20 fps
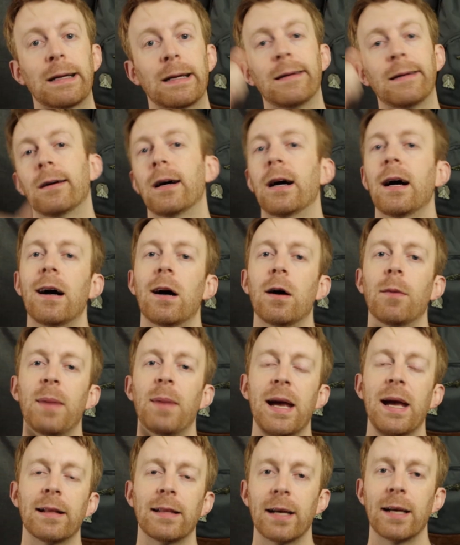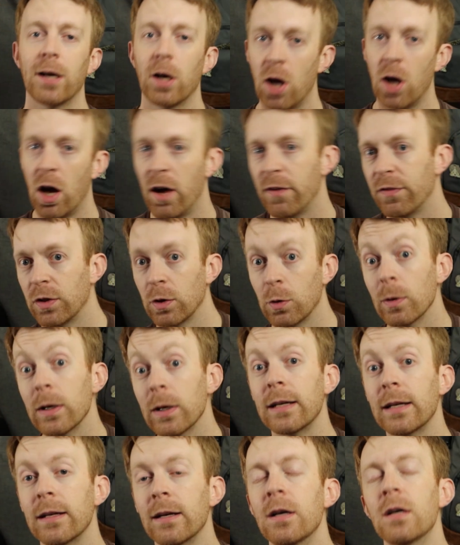Oh man, they cut off the grid.
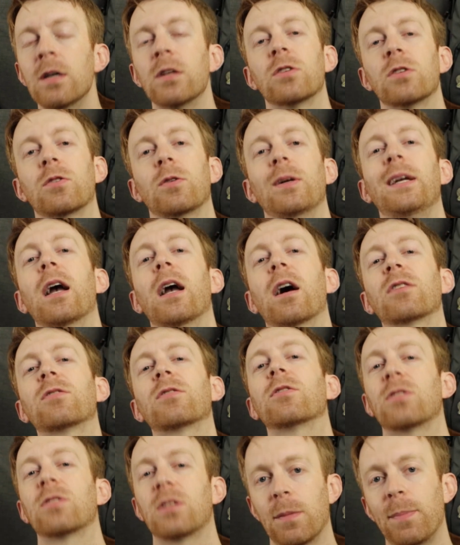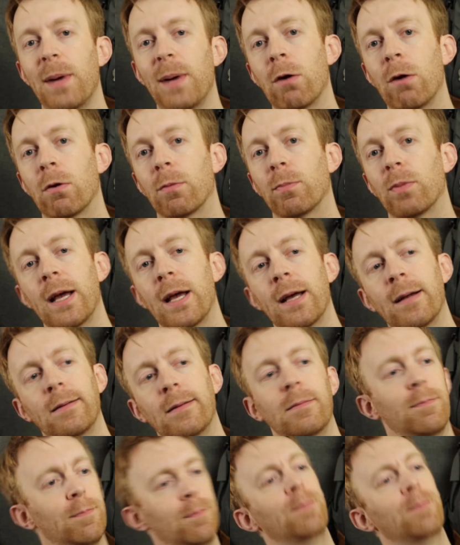So he hustles to the power plant,
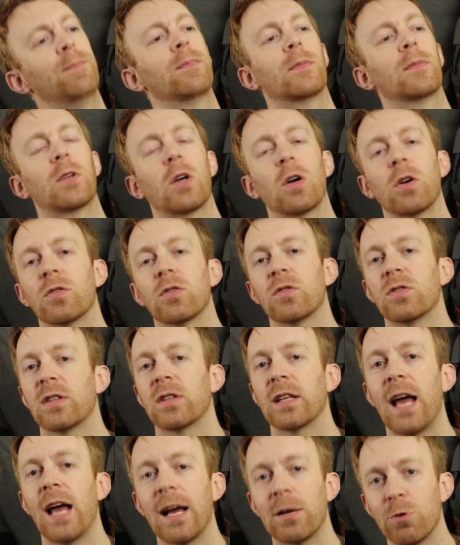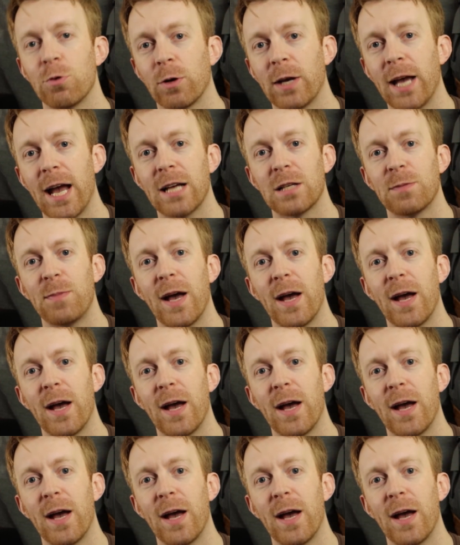turns the natural gas back